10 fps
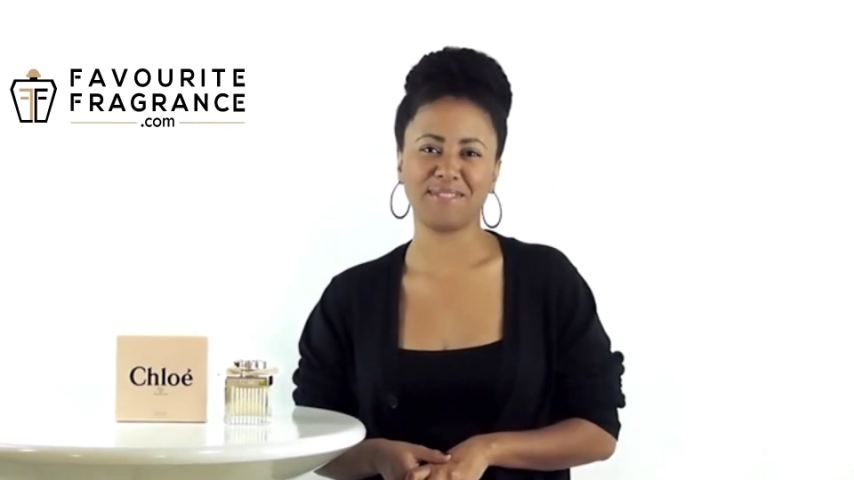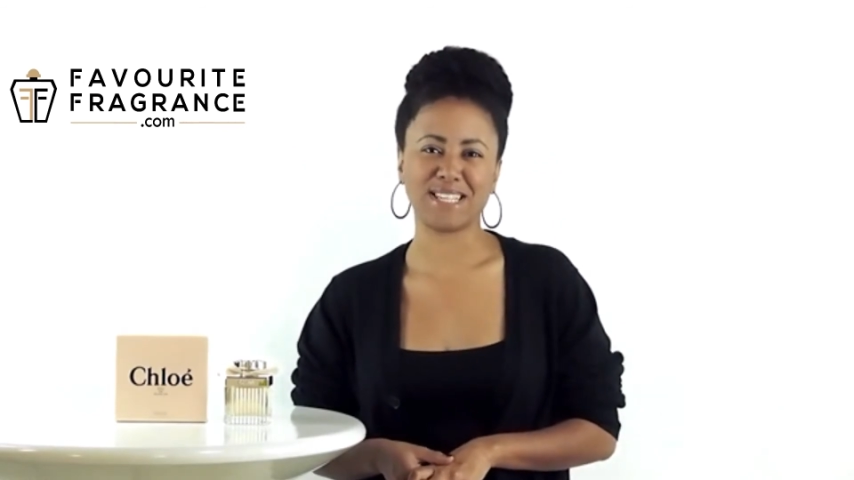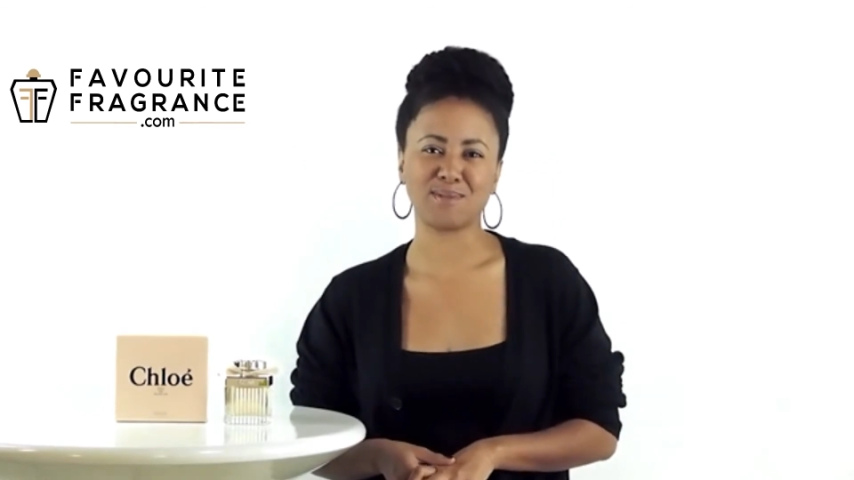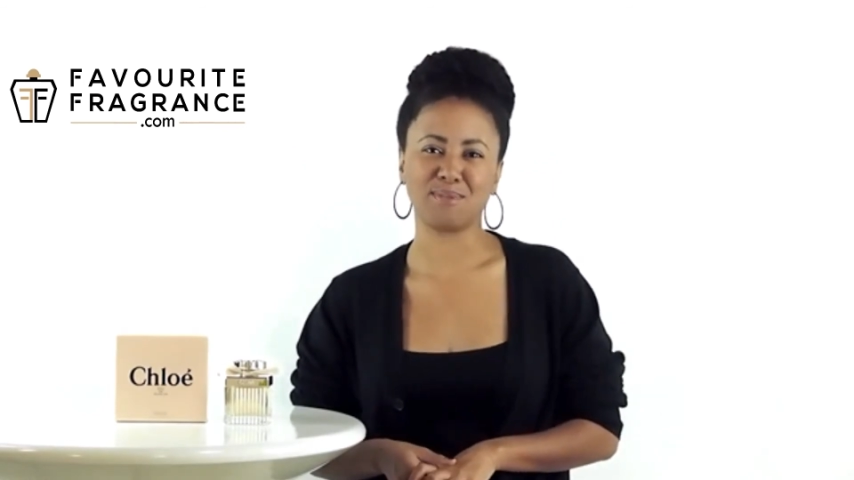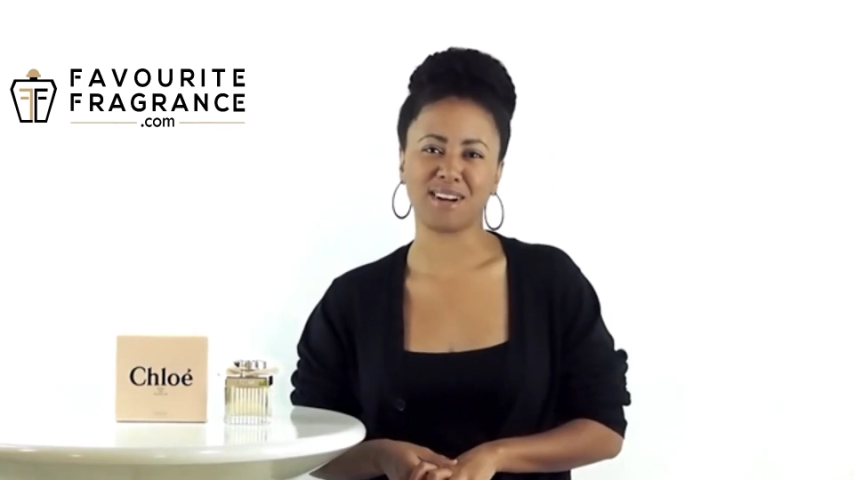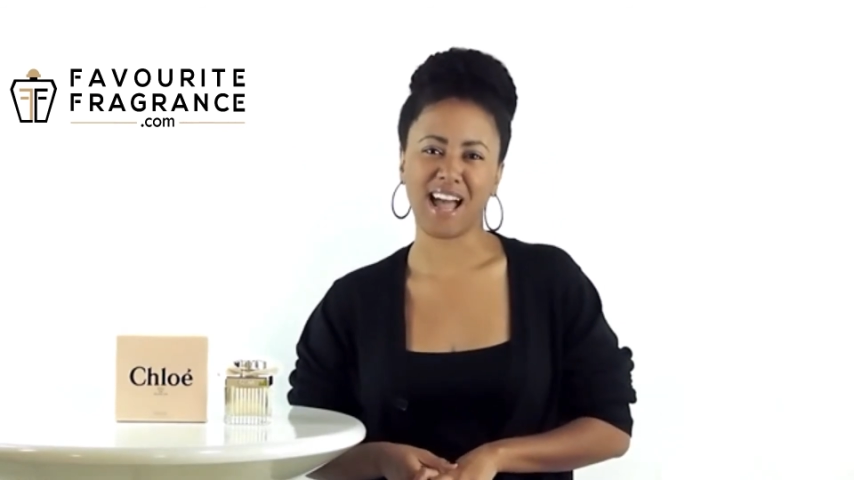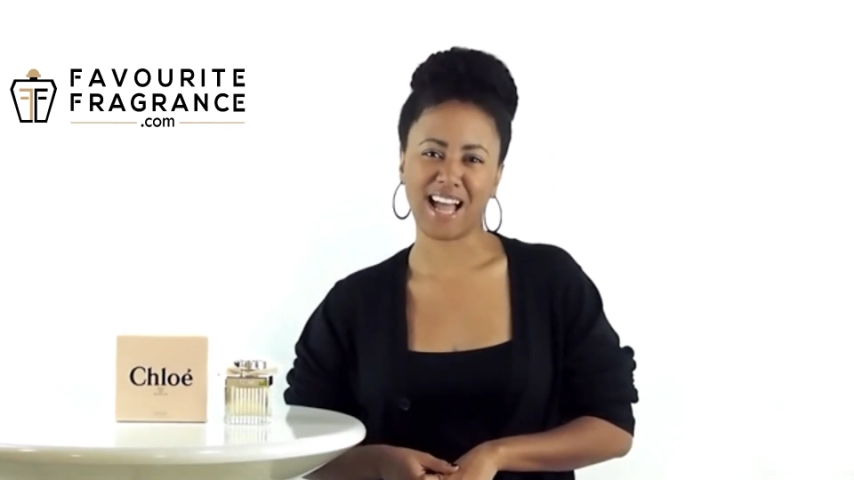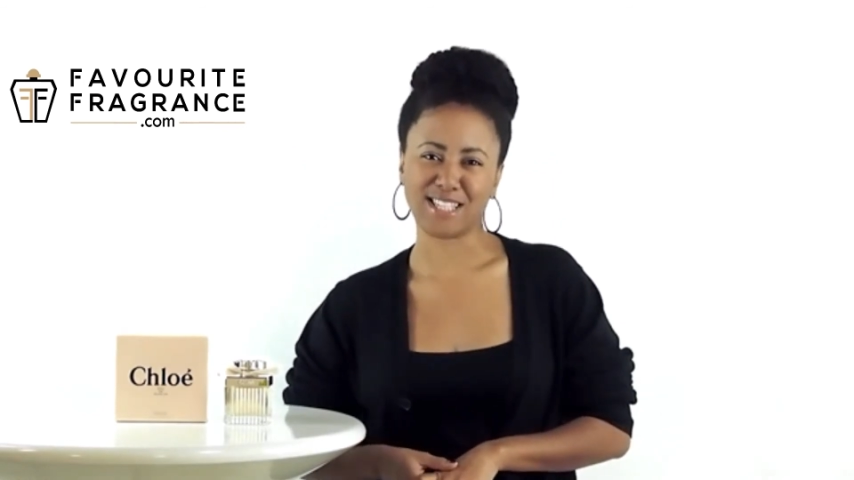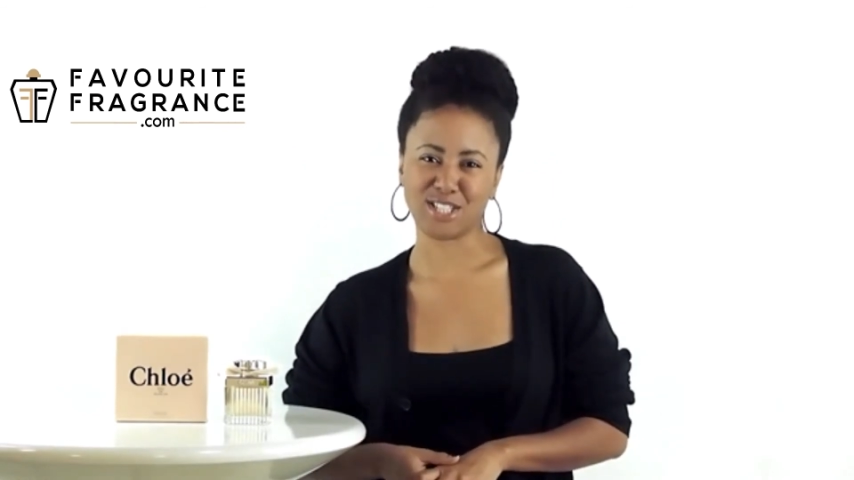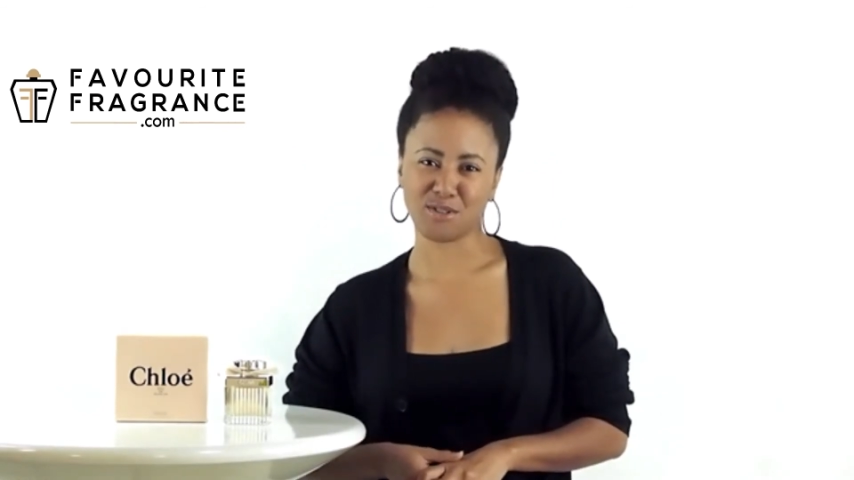Facebook,
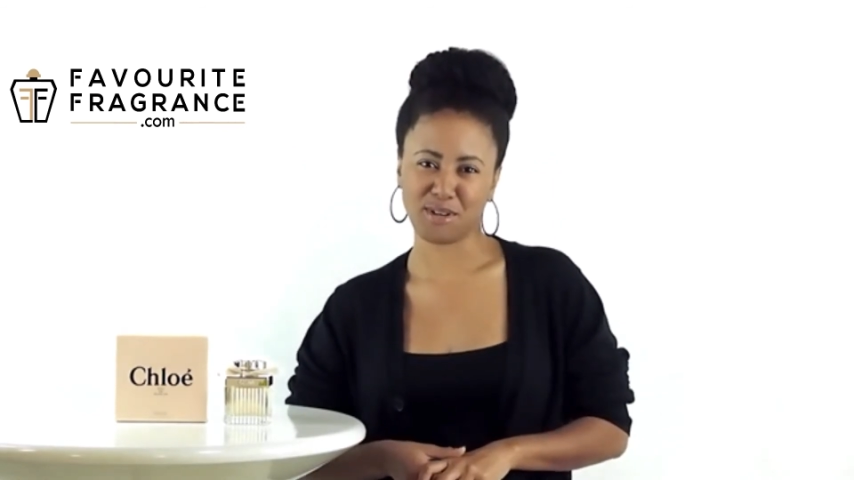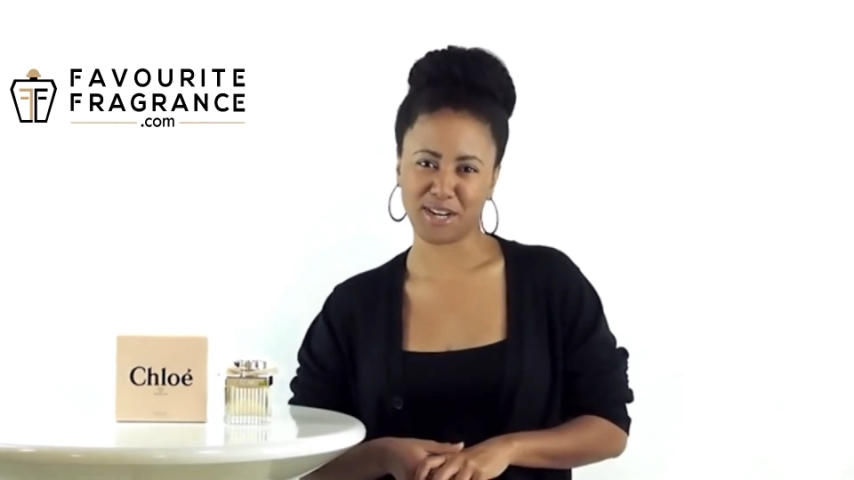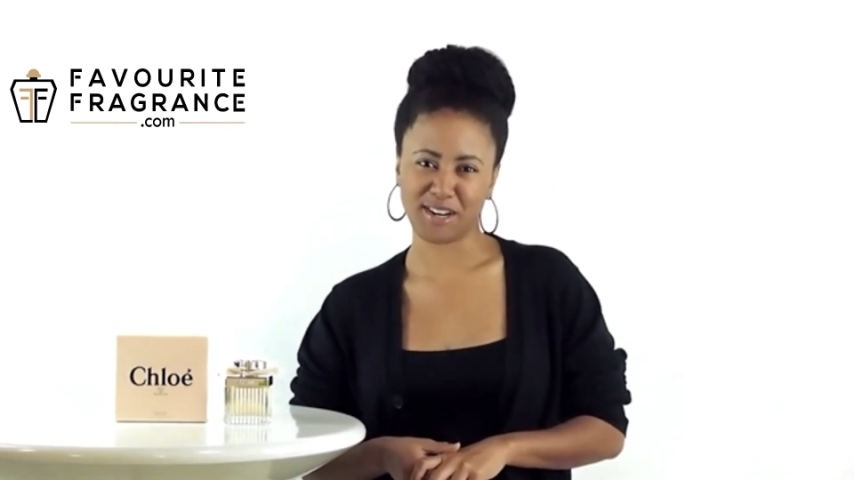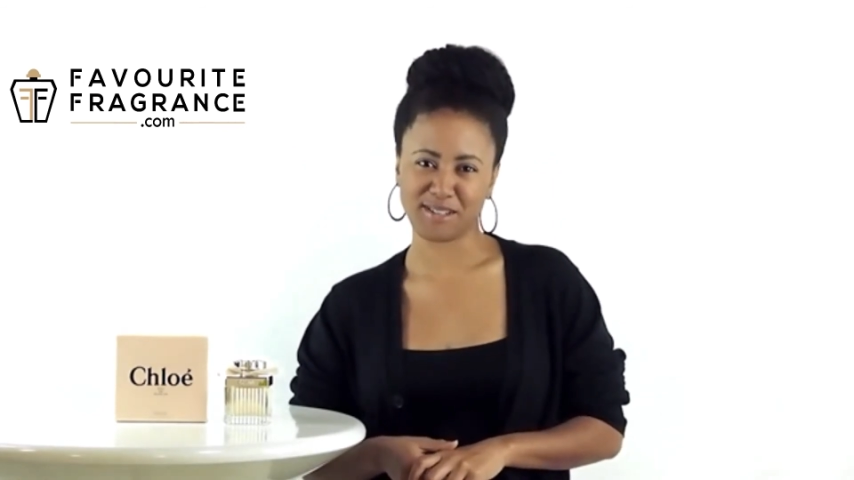and Twitter.